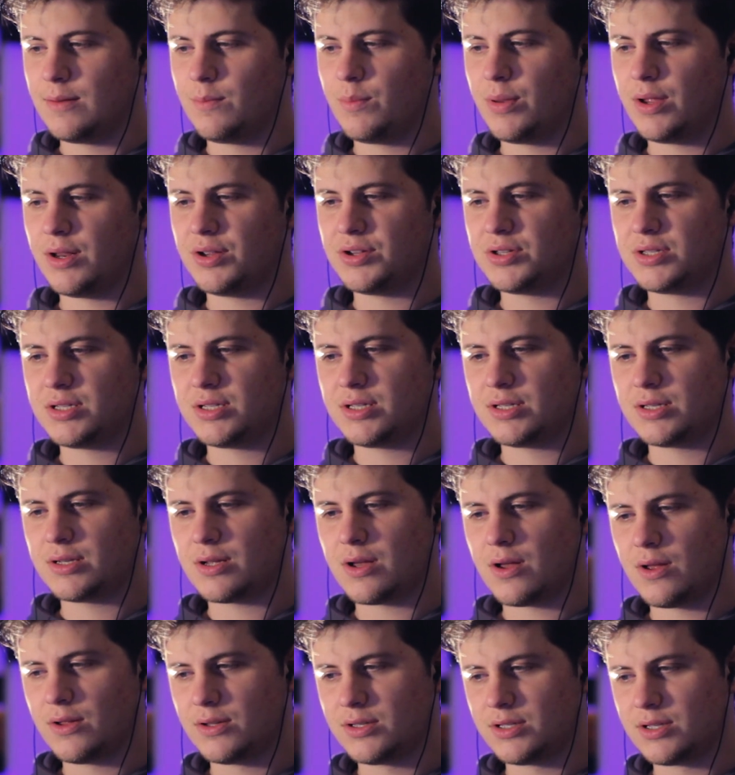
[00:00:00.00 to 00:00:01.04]
but it's
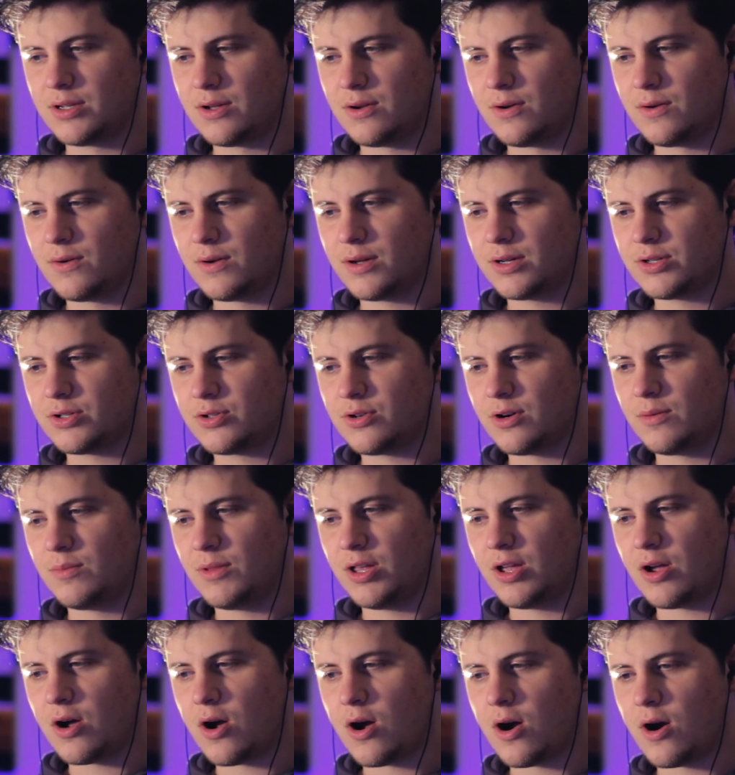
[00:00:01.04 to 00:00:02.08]
also
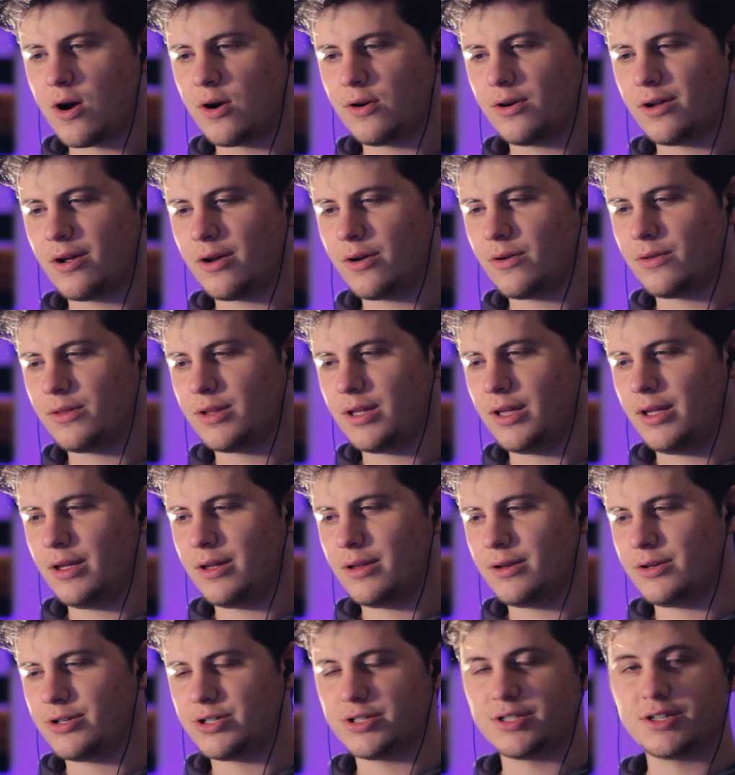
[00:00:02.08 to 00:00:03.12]
extremely hard, not
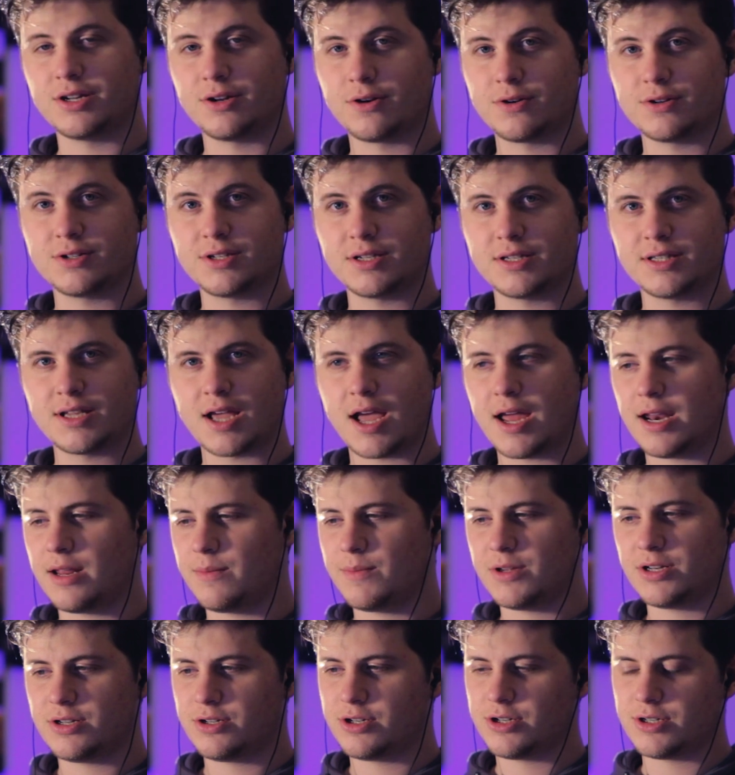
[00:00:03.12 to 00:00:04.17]
only just in our society,
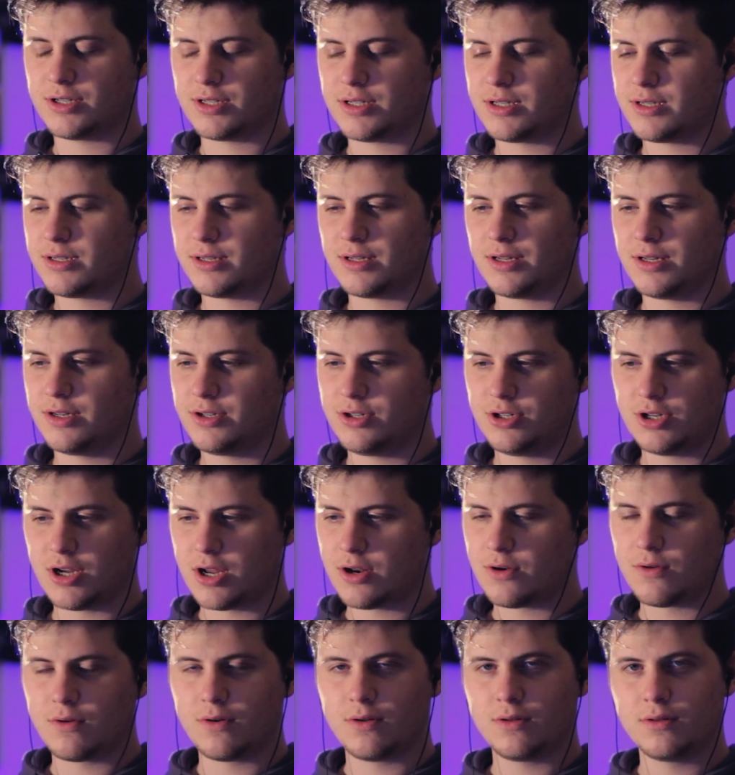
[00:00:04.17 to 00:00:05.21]
but just in
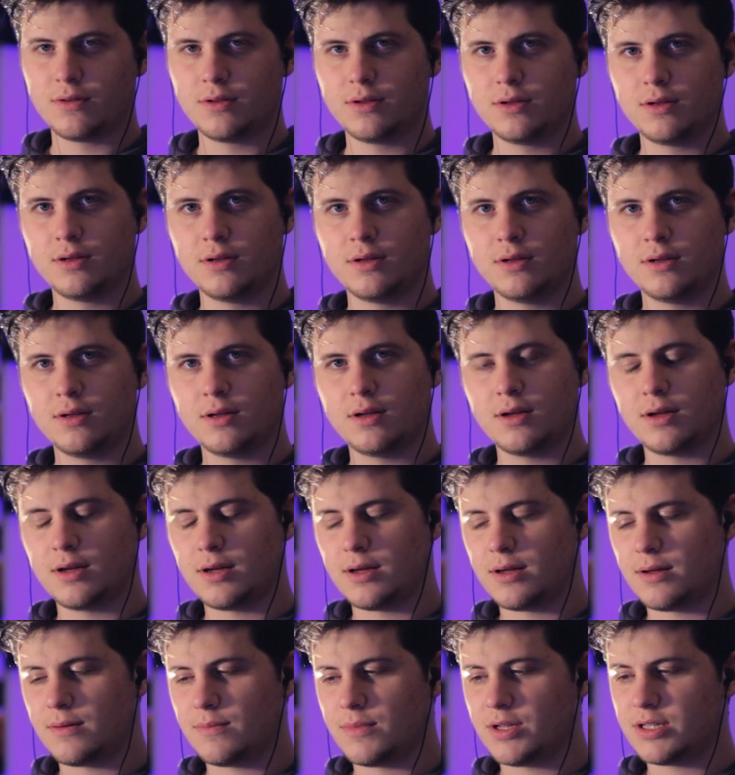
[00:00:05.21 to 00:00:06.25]
general.
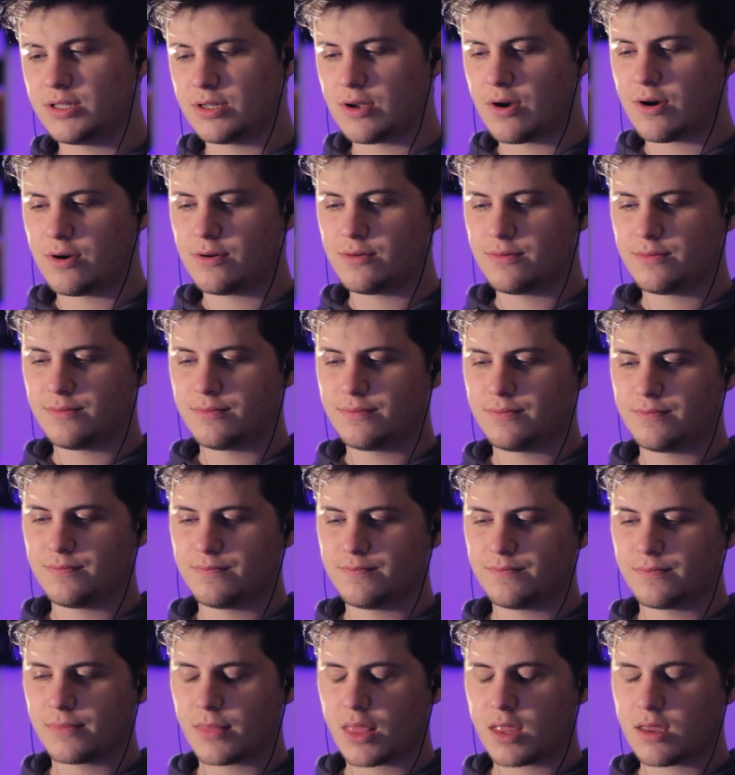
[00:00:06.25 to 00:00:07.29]
It's hard,
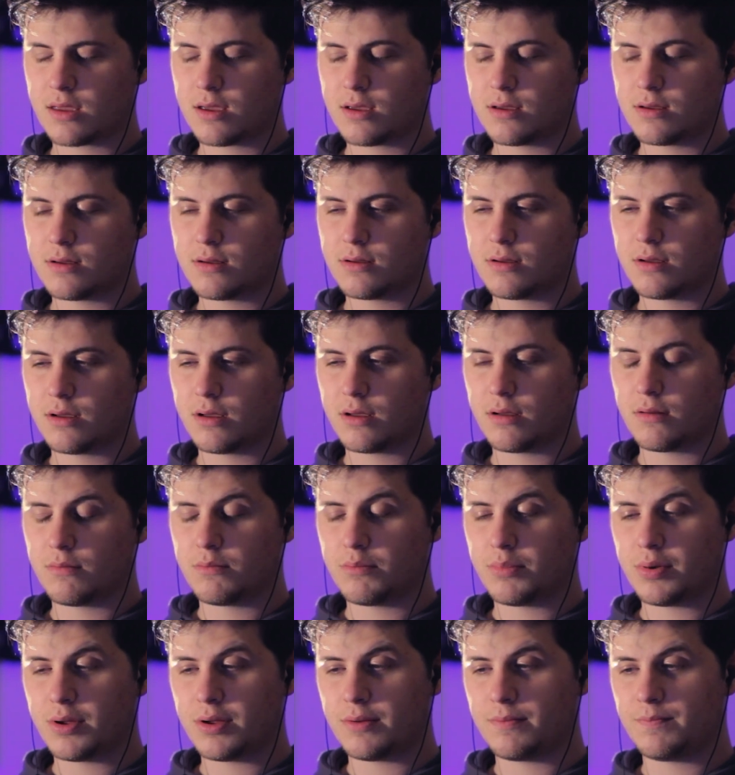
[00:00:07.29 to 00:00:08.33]

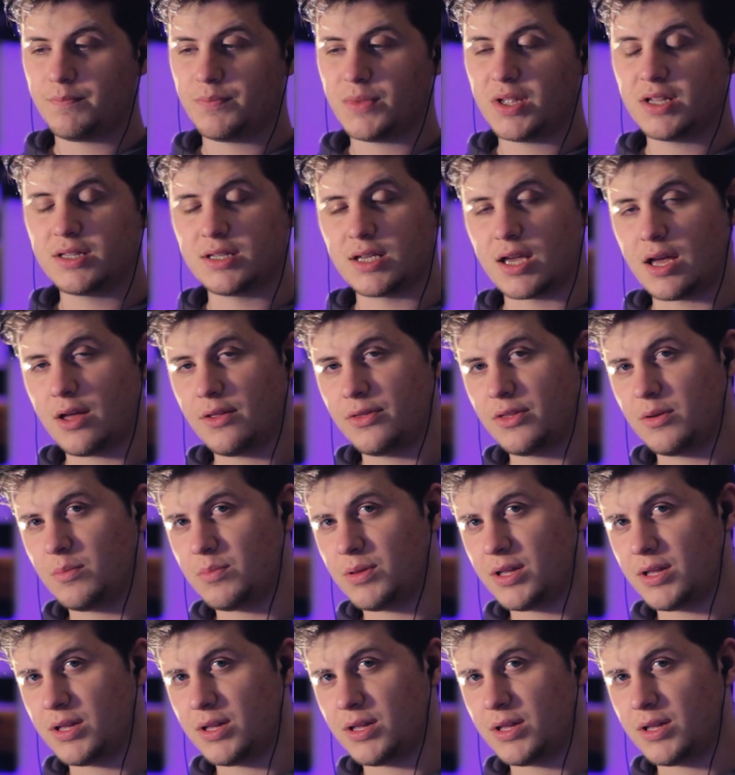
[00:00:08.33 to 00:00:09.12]
but it's a healthy